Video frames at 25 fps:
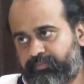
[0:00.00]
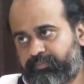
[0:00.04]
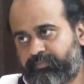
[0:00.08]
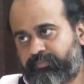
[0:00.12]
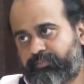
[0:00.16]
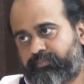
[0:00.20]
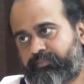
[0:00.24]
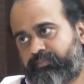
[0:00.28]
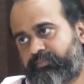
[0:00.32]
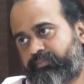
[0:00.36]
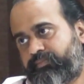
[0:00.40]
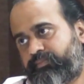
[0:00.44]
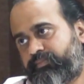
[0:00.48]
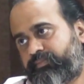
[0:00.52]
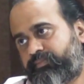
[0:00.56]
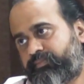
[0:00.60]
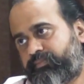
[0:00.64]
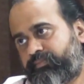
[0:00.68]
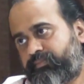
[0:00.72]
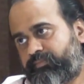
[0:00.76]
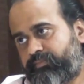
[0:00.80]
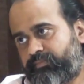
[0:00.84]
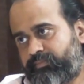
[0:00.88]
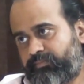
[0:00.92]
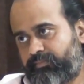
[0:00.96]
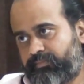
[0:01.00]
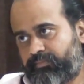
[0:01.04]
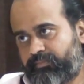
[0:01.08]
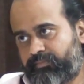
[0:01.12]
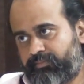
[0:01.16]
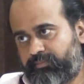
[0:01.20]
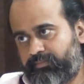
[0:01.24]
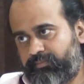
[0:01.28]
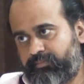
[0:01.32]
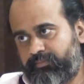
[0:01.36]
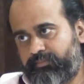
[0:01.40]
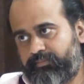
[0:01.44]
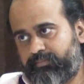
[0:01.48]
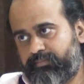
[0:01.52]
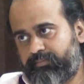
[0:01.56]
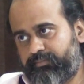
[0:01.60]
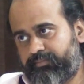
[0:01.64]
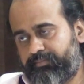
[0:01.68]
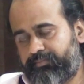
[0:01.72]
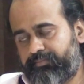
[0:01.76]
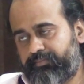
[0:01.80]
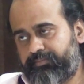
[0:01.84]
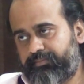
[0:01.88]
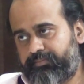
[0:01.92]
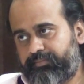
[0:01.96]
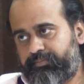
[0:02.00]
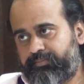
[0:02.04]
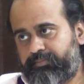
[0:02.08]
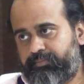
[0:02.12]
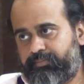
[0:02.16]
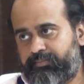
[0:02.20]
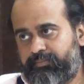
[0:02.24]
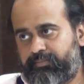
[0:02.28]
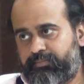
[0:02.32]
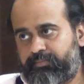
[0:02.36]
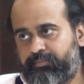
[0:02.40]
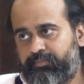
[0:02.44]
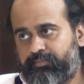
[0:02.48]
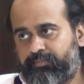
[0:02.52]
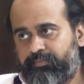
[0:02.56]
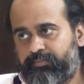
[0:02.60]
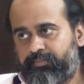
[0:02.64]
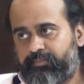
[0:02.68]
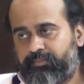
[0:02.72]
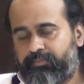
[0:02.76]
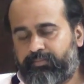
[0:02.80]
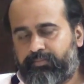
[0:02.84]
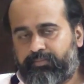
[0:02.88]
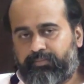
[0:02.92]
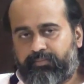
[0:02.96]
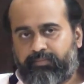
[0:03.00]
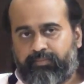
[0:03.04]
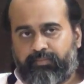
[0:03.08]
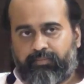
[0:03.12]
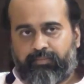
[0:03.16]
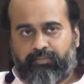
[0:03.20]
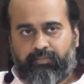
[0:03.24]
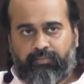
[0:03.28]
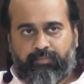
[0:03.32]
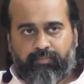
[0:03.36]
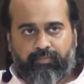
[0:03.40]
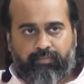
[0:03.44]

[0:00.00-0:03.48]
(no one is talking)